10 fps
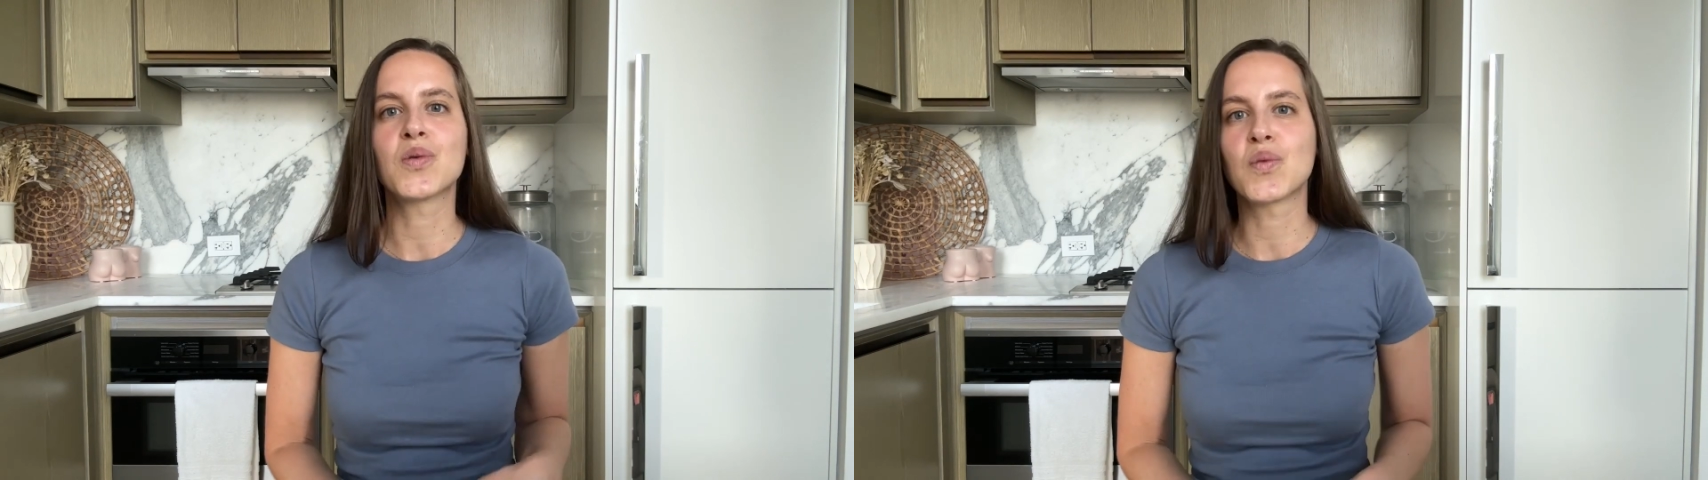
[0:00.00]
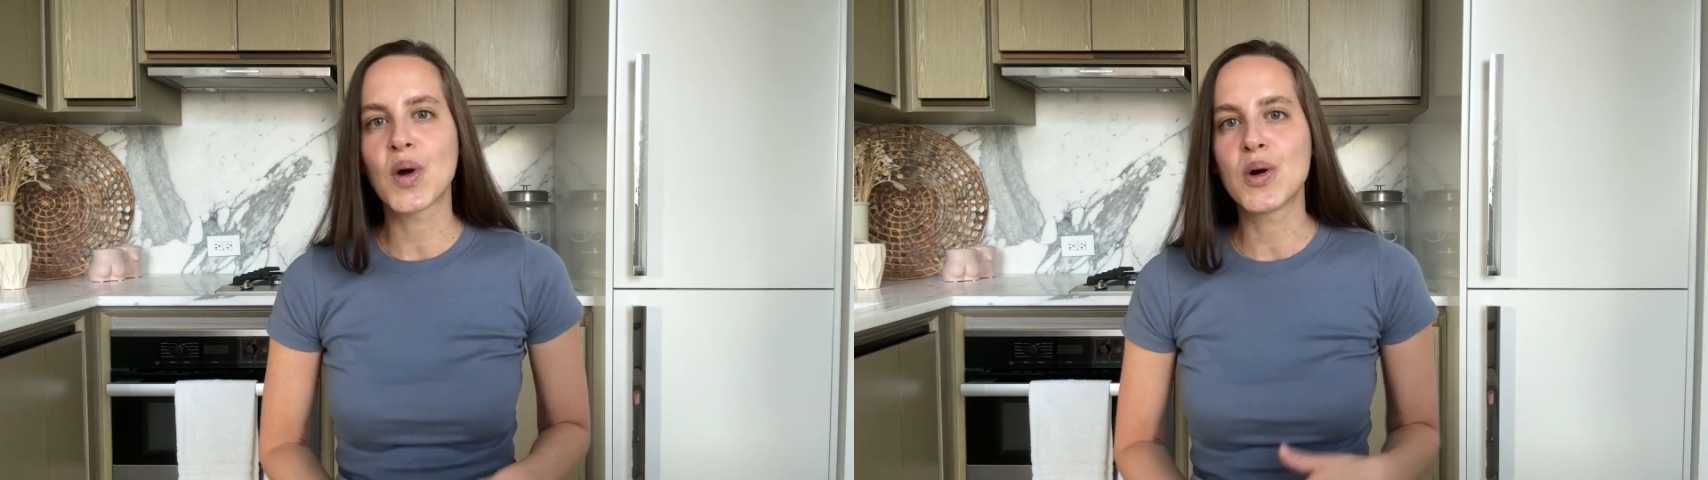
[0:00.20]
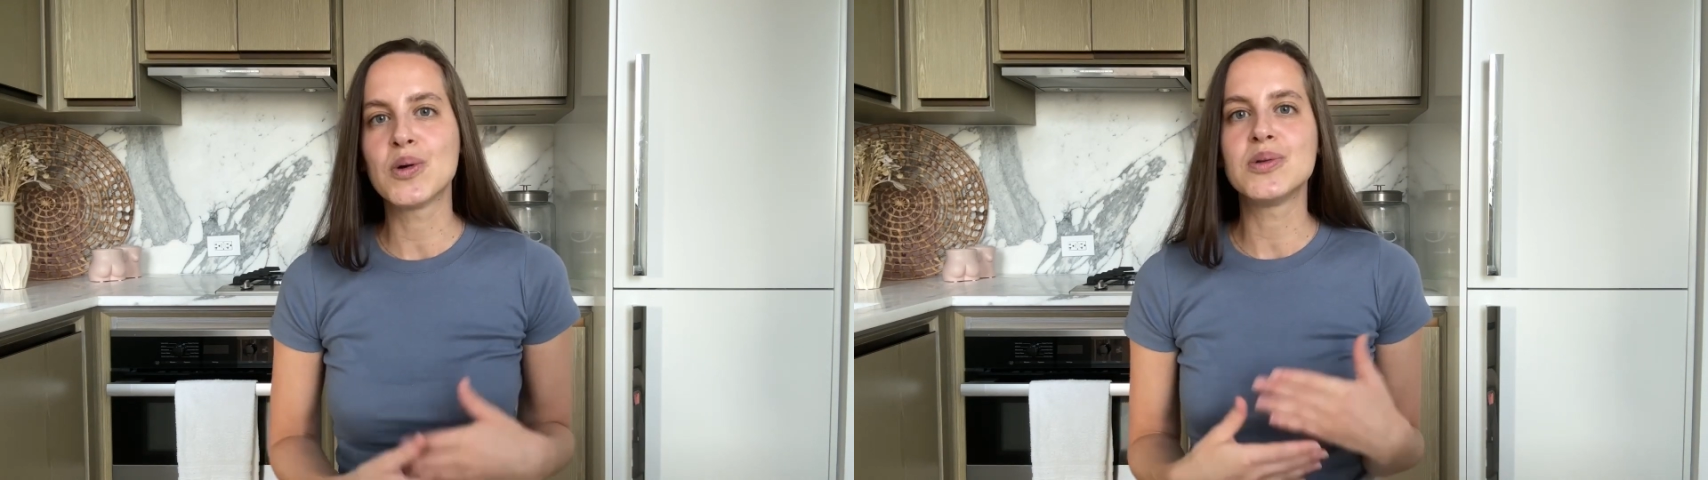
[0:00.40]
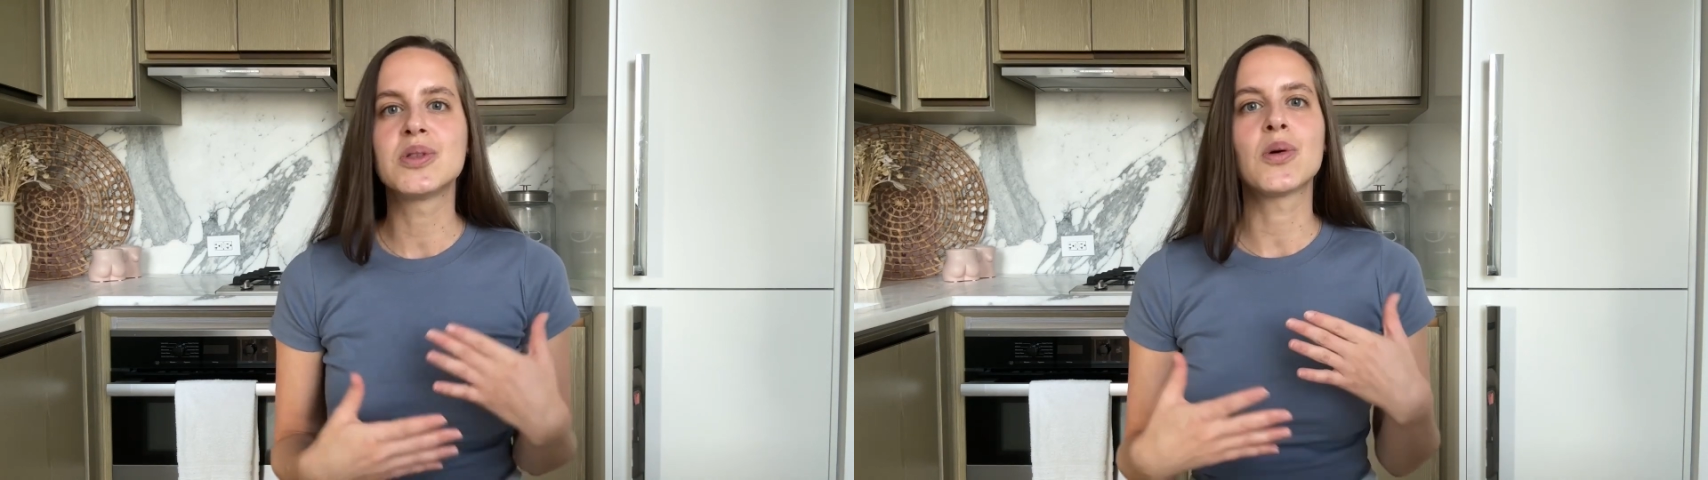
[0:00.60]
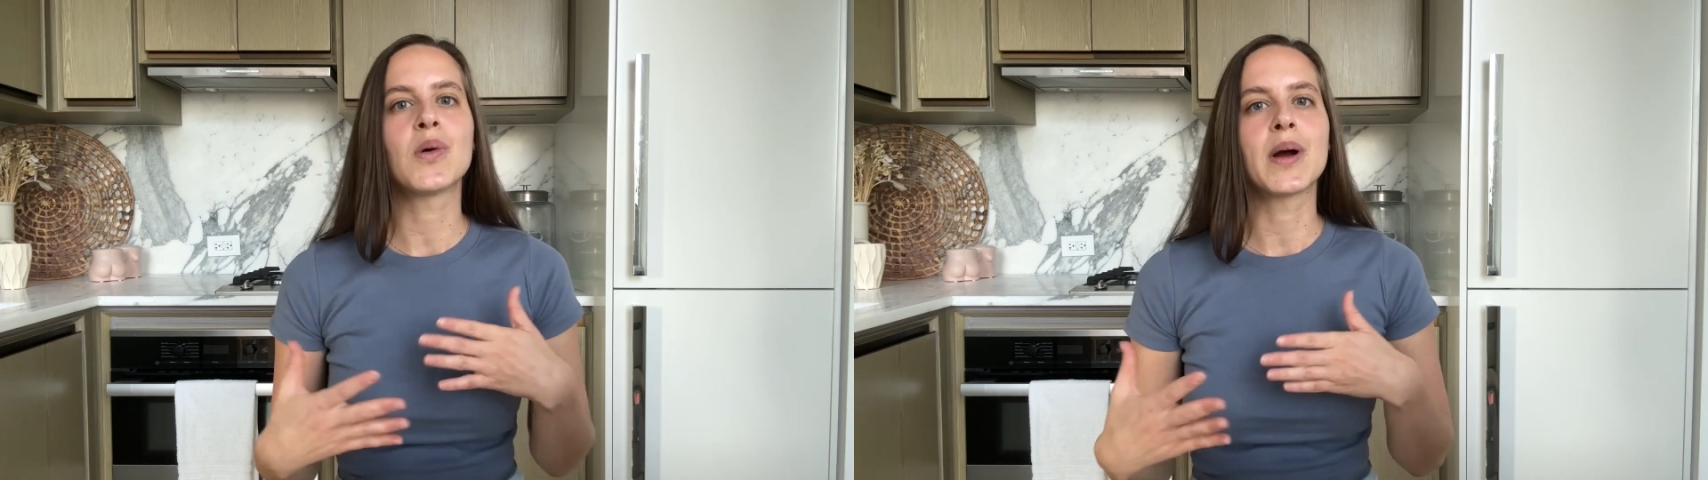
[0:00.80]
roads
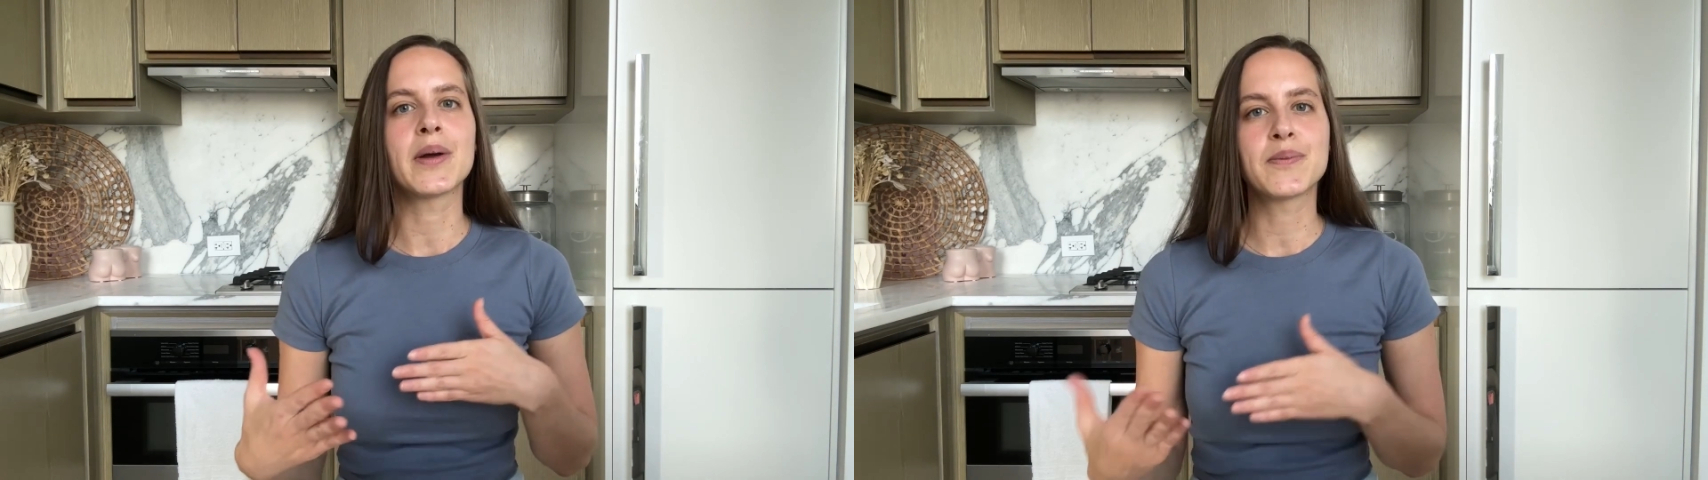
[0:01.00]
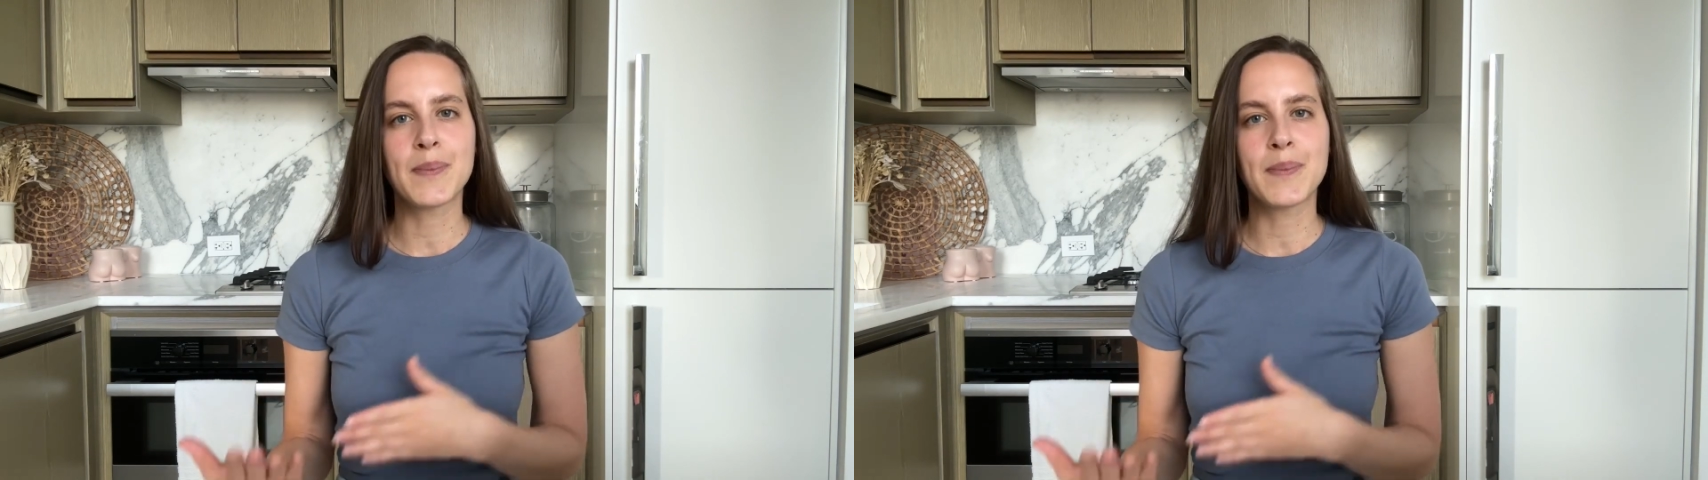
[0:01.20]
or